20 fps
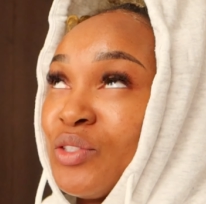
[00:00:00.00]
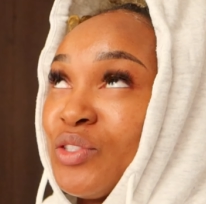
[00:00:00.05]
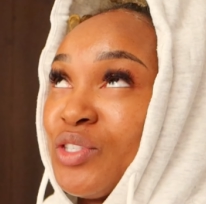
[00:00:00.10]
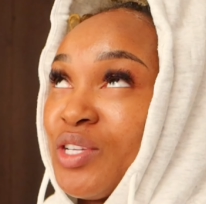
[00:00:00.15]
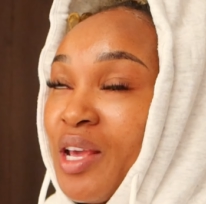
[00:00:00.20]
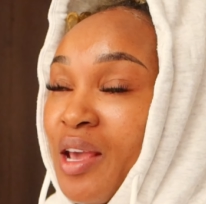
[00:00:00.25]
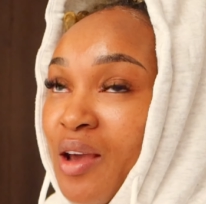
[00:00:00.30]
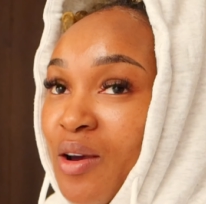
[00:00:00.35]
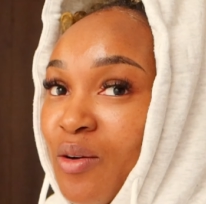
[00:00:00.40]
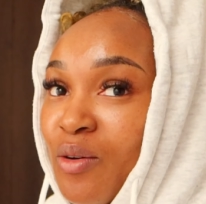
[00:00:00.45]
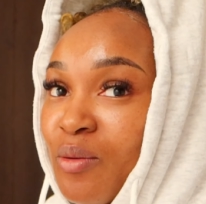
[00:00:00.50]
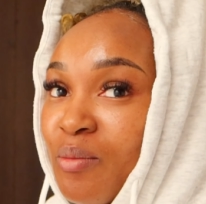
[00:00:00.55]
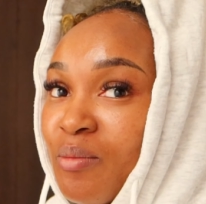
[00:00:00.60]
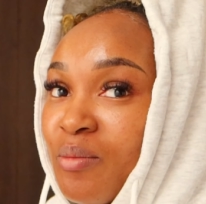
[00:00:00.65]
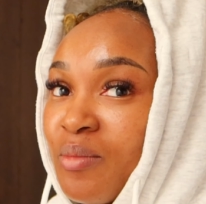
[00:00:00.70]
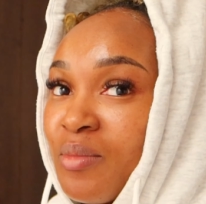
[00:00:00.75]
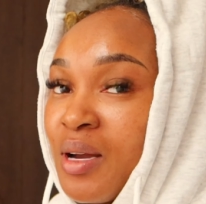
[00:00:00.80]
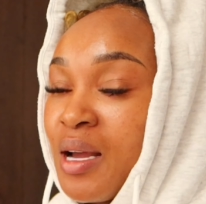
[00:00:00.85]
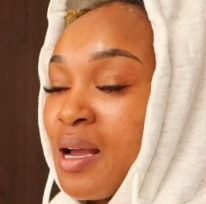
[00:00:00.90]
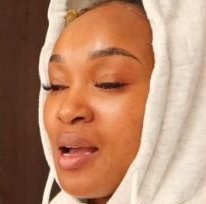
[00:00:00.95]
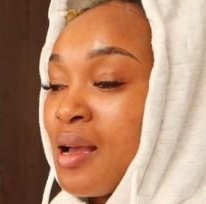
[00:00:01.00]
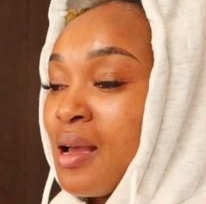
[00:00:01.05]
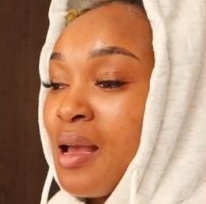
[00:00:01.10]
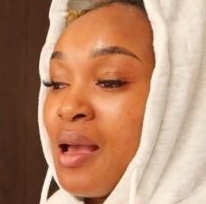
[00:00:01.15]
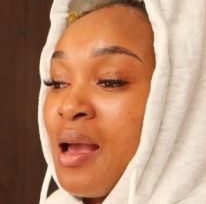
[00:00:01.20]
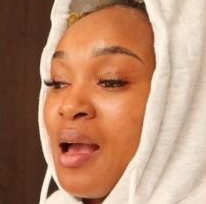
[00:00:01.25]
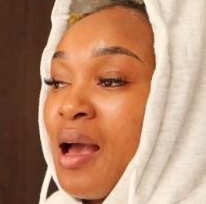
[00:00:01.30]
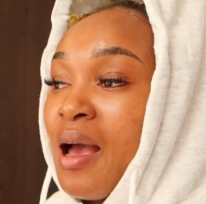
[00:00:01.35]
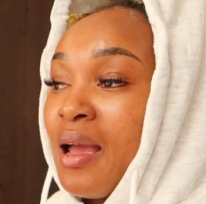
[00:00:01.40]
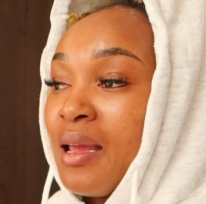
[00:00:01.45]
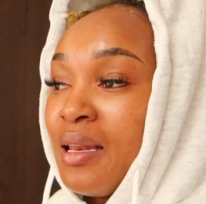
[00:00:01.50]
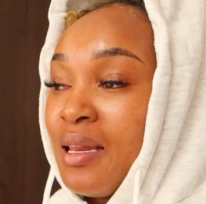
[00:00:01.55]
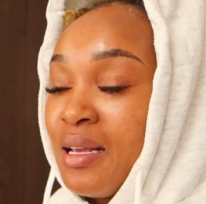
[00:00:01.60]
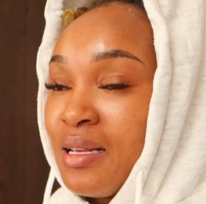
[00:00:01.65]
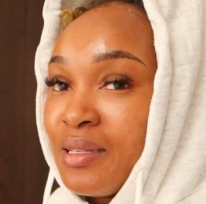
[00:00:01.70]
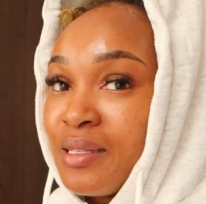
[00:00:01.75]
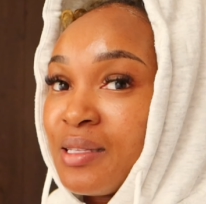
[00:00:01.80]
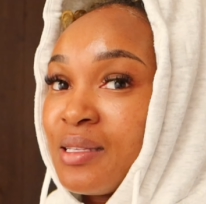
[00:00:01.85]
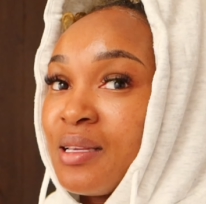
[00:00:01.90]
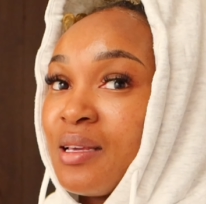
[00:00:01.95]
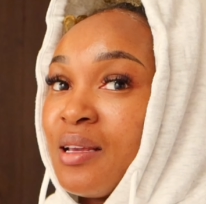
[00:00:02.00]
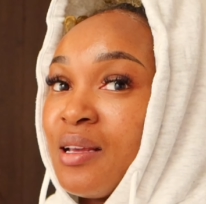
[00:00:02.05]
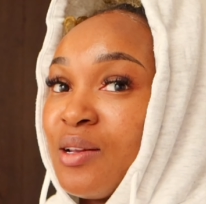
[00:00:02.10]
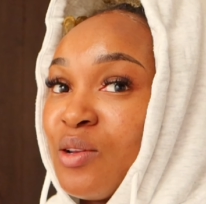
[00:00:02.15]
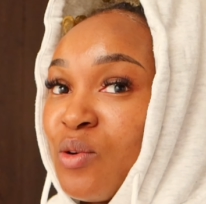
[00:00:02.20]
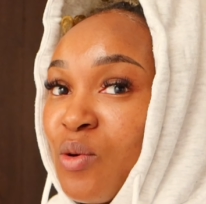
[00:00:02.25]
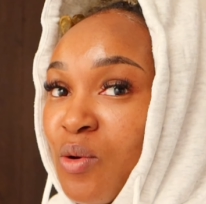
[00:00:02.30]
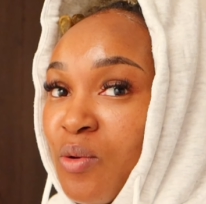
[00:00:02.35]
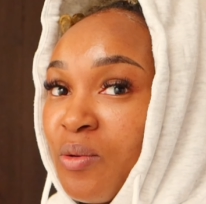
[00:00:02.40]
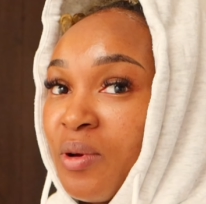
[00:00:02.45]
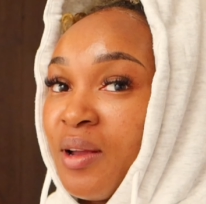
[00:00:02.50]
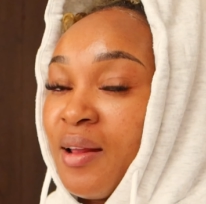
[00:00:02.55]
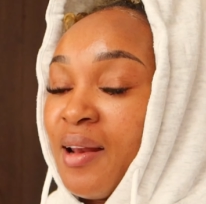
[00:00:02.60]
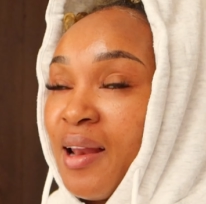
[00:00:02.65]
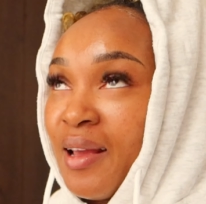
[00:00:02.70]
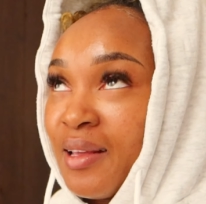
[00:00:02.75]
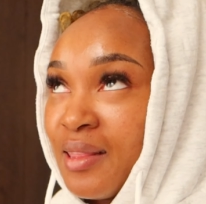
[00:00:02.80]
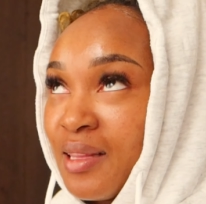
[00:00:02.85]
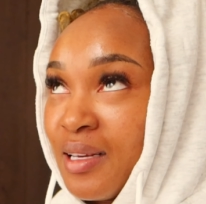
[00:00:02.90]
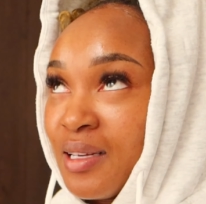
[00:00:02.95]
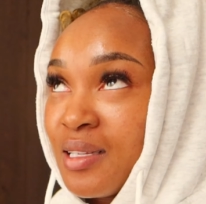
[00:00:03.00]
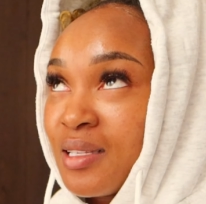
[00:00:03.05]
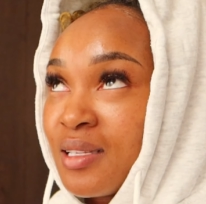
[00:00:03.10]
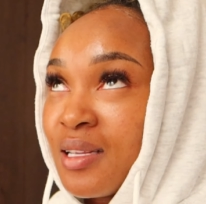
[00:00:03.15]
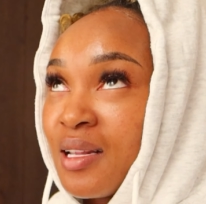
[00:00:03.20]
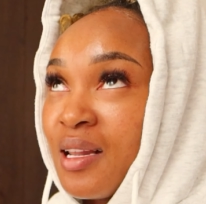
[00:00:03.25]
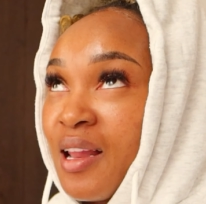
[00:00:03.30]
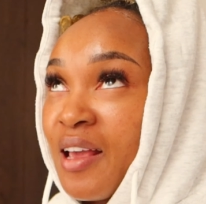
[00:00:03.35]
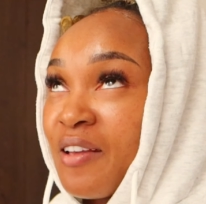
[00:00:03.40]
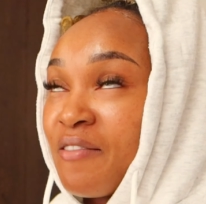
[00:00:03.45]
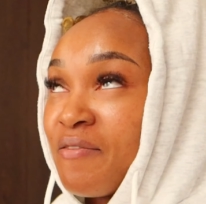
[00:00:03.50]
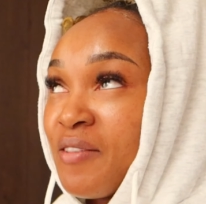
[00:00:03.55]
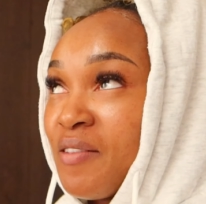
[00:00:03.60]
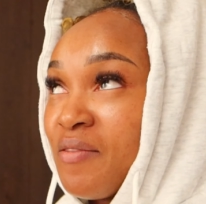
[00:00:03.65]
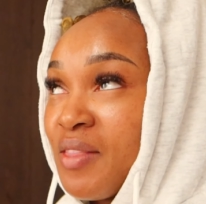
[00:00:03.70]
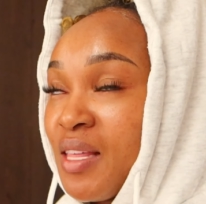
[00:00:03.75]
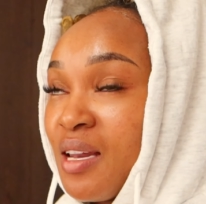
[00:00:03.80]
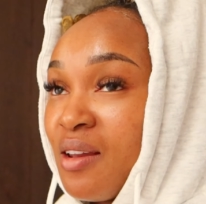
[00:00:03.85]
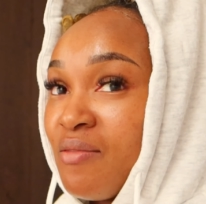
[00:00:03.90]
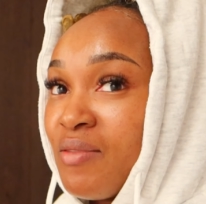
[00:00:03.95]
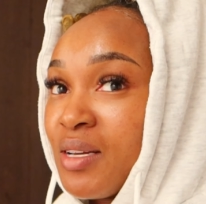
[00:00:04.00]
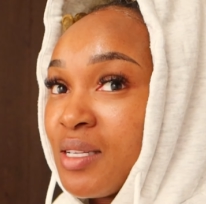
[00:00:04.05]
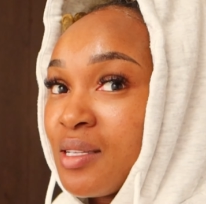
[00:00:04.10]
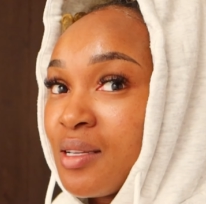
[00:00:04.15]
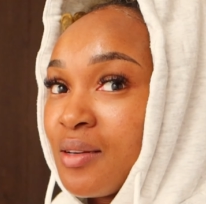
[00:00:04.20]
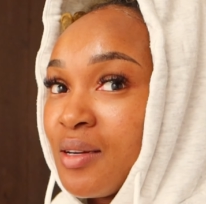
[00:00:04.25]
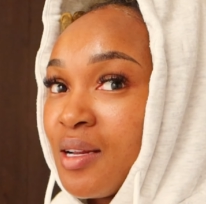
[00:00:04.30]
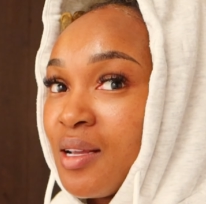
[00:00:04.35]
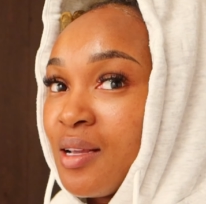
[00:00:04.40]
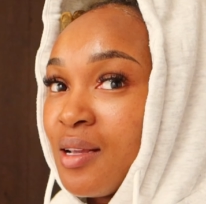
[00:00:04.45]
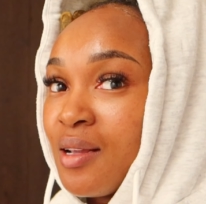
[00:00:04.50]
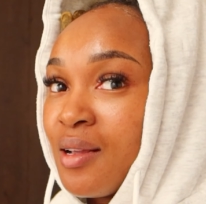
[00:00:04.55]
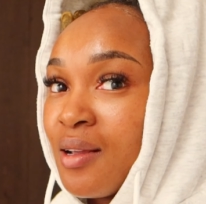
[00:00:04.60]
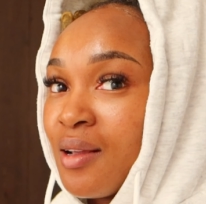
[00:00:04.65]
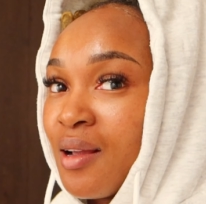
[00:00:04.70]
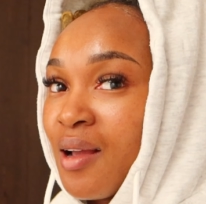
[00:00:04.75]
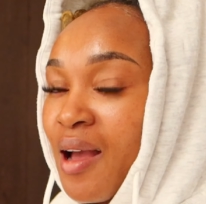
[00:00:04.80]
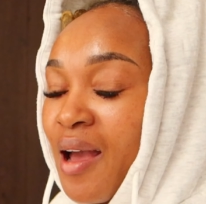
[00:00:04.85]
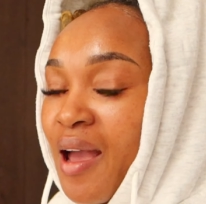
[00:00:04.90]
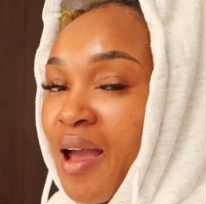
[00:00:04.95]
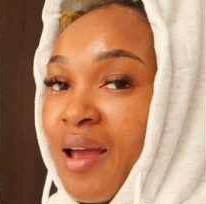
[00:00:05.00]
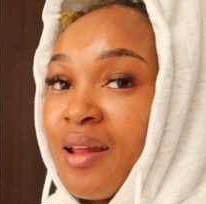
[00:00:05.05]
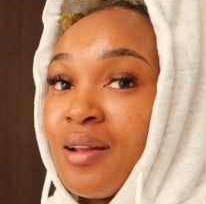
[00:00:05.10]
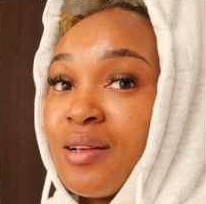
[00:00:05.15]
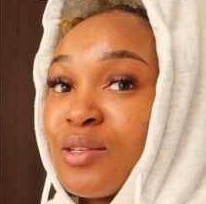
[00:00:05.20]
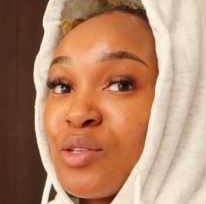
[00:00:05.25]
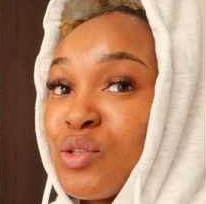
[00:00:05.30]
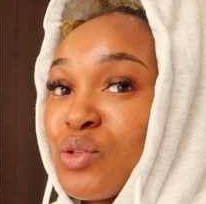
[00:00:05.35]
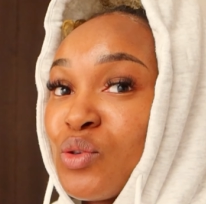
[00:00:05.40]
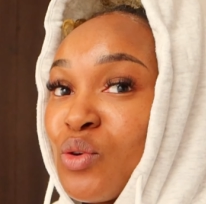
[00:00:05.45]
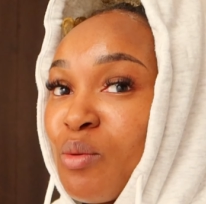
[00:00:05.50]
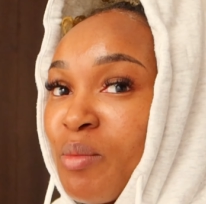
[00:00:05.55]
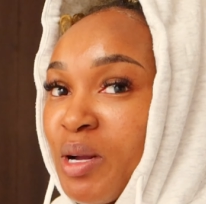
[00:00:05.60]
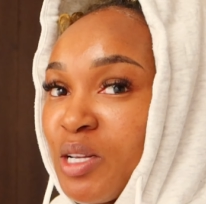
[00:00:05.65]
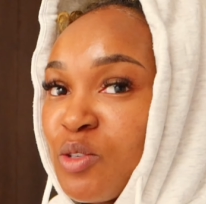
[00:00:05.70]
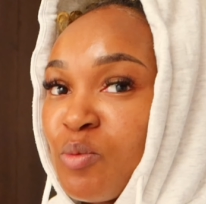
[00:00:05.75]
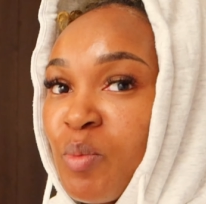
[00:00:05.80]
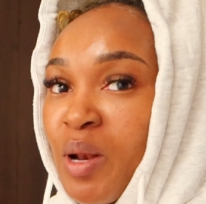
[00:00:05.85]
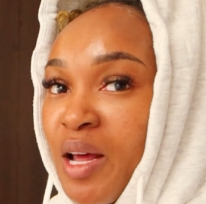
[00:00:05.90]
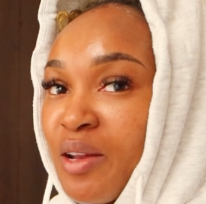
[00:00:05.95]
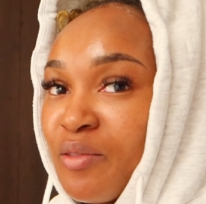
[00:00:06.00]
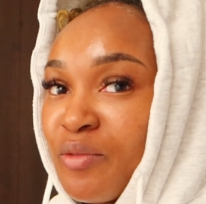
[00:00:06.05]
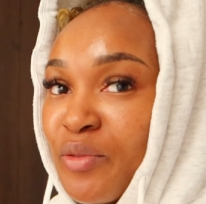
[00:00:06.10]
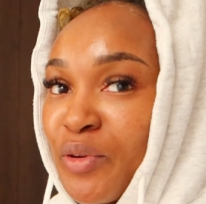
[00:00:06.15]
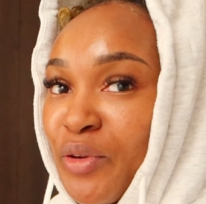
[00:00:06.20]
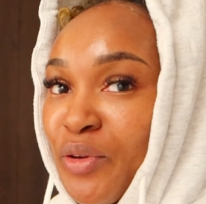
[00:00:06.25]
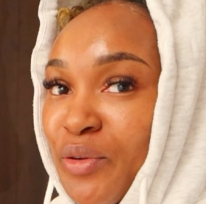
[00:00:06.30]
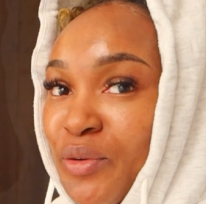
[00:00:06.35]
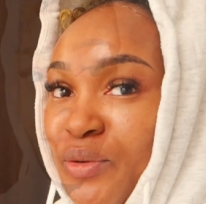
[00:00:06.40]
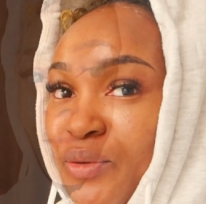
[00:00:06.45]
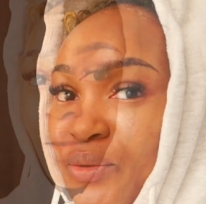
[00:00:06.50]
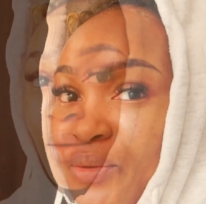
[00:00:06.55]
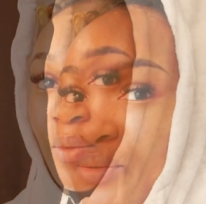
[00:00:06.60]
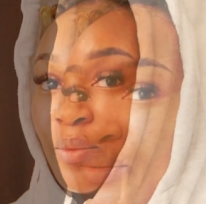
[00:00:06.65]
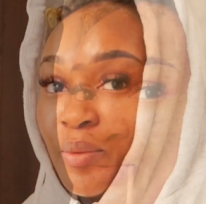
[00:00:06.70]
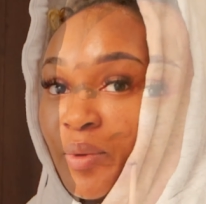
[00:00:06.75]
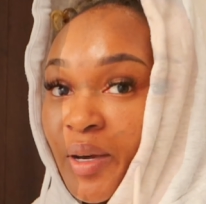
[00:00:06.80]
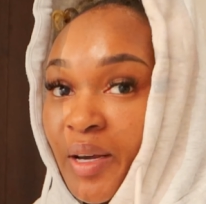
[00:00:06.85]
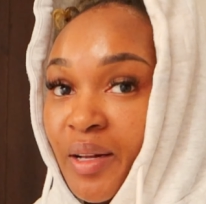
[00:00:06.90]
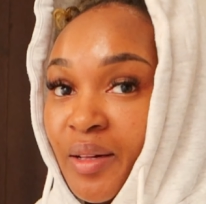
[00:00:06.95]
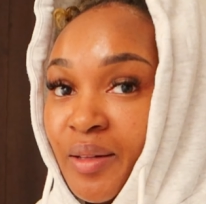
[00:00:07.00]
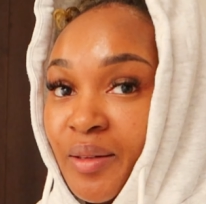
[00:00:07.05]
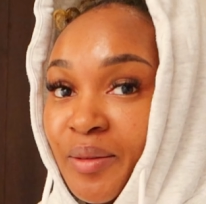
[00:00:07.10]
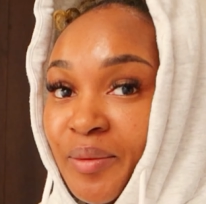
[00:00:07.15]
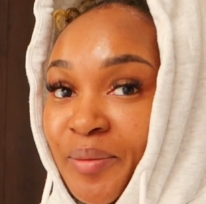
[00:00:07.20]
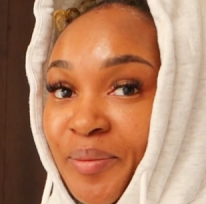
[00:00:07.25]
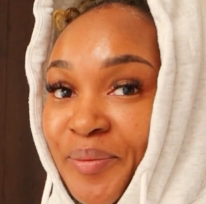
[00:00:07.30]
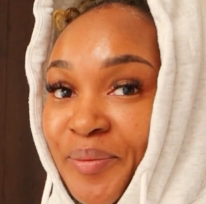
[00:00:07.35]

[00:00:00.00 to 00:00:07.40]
Damn, I didn't see it going like this. Like, 5th anniversary, I had so much planned for you. Well,